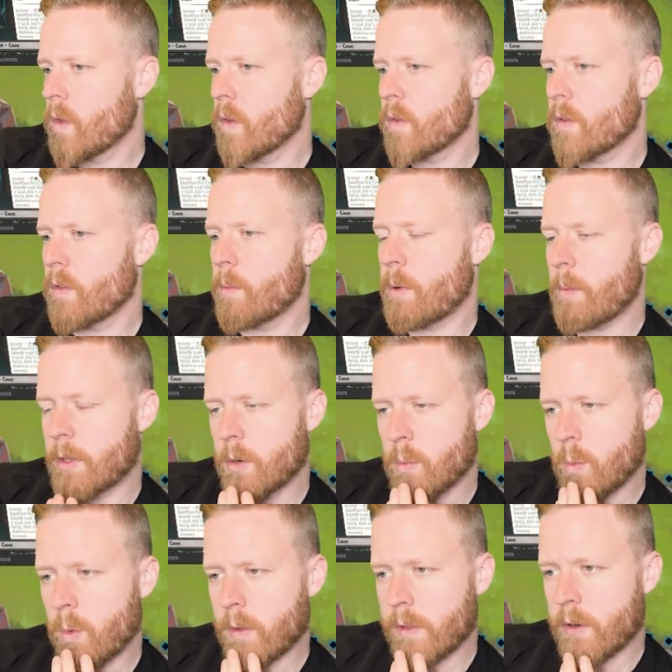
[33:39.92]
So they're probably going to
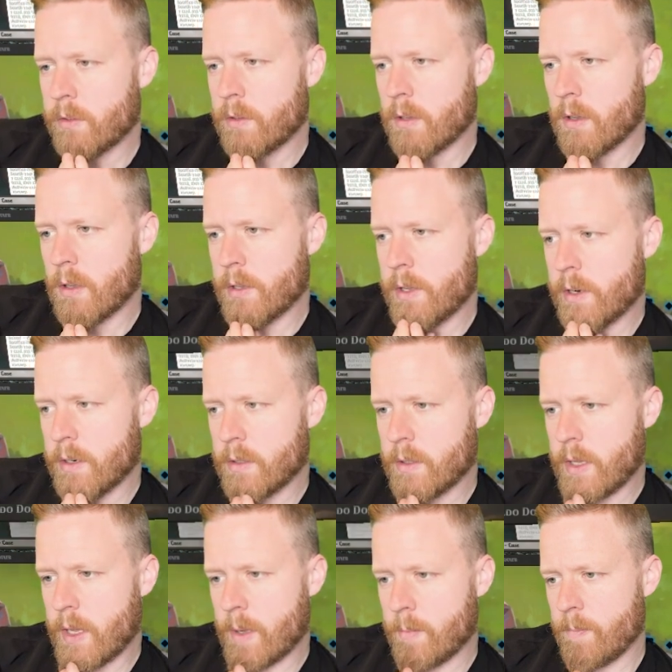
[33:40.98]
War Leader's Call here.
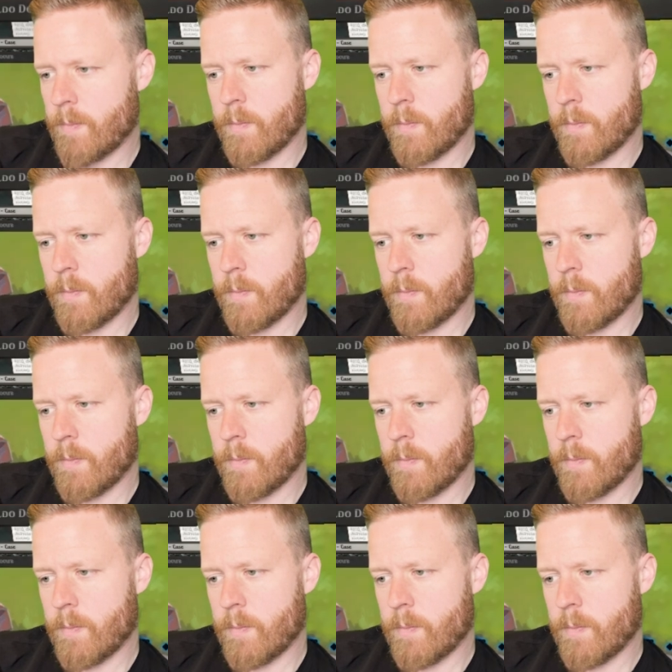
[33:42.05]
Yep.